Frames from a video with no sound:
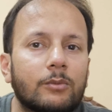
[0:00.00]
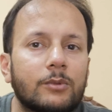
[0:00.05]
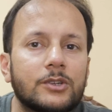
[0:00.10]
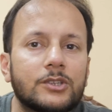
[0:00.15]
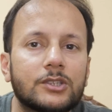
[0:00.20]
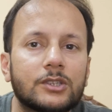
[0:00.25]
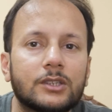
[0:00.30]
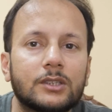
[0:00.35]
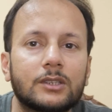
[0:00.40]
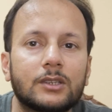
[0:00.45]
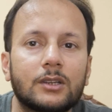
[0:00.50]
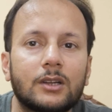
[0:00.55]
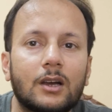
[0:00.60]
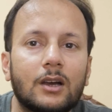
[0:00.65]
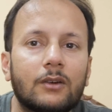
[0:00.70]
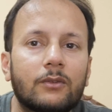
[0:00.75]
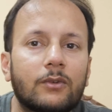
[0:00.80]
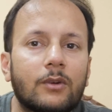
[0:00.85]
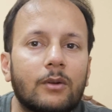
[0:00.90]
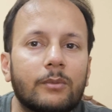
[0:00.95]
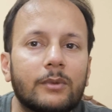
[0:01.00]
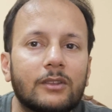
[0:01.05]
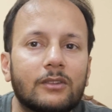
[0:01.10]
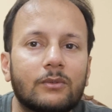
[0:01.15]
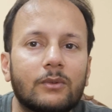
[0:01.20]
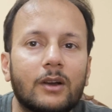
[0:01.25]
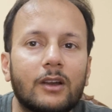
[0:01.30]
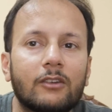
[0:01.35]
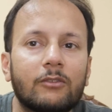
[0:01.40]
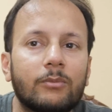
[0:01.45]
permission from
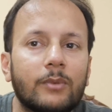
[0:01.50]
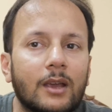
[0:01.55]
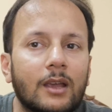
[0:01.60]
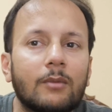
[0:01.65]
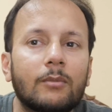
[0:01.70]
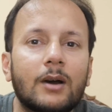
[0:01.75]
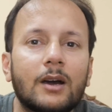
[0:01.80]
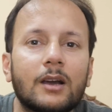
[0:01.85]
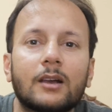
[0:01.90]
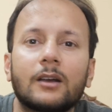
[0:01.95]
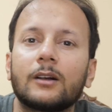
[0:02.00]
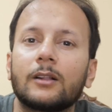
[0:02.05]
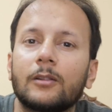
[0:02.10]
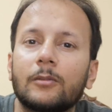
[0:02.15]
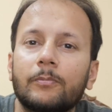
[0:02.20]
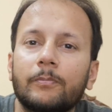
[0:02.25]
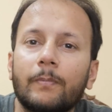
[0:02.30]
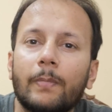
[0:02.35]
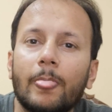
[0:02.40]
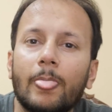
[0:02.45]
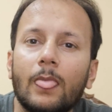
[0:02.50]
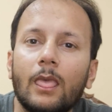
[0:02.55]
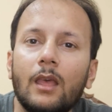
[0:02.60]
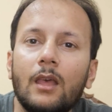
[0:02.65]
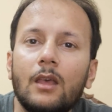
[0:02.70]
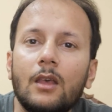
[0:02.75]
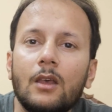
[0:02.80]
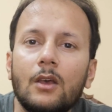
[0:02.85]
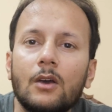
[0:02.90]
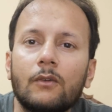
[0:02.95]
his wife Meghan Markle.
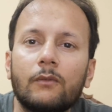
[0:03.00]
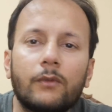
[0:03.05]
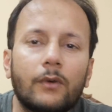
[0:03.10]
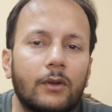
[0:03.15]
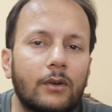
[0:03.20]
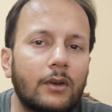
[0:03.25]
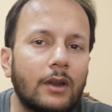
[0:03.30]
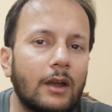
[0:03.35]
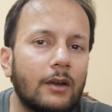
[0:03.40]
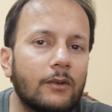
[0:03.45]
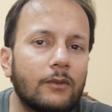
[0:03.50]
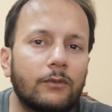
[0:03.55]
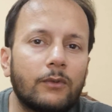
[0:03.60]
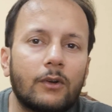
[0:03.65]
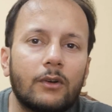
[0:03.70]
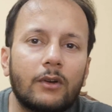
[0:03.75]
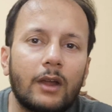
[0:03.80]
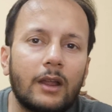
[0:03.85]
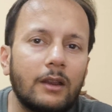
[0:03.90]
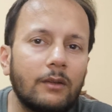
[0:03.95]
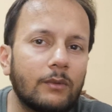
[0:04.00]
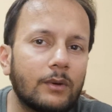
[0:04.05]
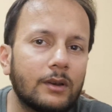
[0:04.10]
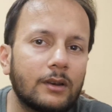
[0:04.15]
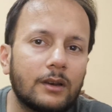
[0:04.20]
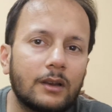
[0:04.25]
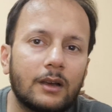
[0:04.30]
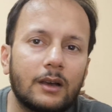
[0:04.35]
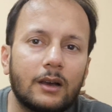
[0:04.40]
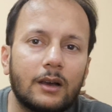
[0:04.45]
For
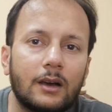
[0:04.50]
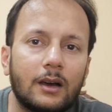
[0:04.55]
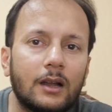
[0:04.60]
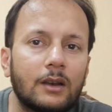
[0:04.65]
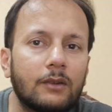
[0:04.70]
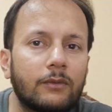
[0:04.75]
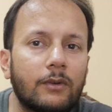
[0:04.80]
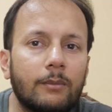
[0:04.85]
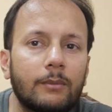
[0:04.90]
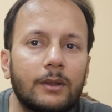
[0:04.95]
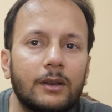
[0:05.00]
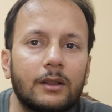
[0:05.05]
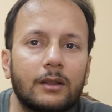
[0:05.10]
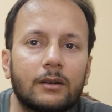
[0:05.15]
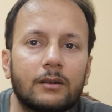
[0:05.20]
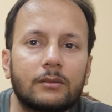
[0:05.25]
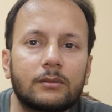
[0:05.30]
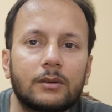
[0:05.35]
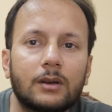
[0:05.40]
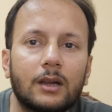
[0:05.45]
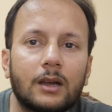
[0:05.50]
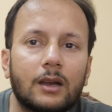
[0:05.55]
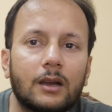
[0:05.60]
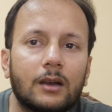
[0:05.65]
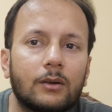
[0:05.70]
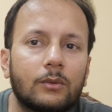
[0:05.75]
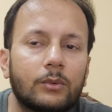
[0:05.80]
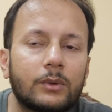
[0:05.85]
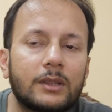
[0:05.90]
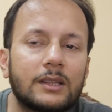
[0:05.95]
anyone
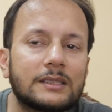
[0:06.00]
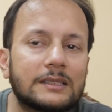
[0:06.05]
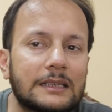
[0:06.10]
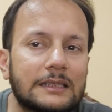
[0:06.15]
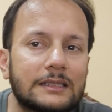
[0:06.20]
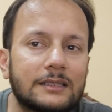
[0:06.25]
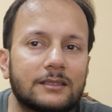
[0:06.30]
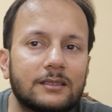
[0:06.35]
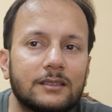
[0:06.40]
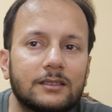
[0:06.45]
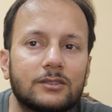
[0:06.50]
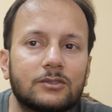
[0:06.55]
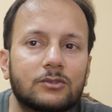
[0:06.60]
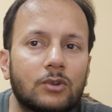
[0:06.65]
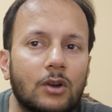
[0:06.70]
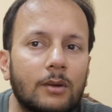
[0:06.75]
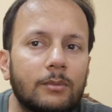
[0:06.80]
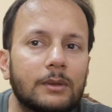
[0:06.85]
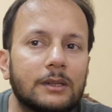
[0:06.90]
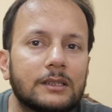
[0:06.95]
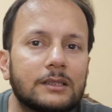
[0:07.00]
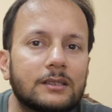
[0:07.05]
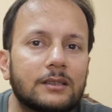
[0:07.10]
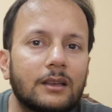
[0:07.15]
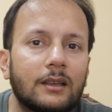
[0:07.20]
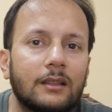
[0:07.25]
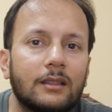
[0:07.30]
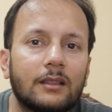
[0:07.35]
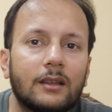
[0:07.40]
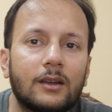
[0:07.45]
unfamiliar with the Sussexes' troubles
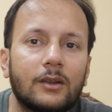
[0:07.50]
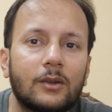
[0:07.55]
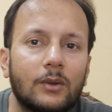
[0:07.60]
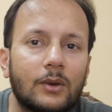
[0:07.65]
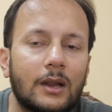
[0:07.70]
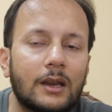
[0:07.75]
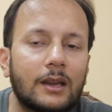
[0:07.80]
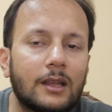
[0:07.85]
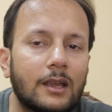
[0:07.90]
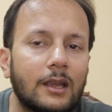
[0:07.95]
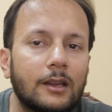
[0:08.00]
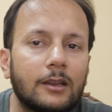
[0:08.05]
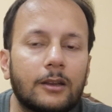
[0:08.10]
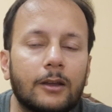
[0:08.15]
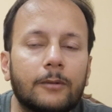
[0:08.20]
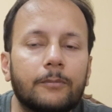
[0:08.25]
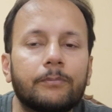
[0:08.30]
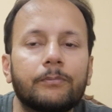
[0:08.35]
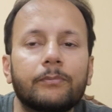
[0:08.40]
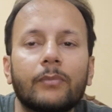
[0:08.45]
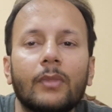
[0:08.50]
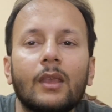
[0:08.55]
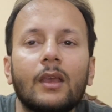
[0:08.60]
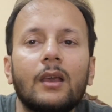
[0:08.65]
in the United Kingdom,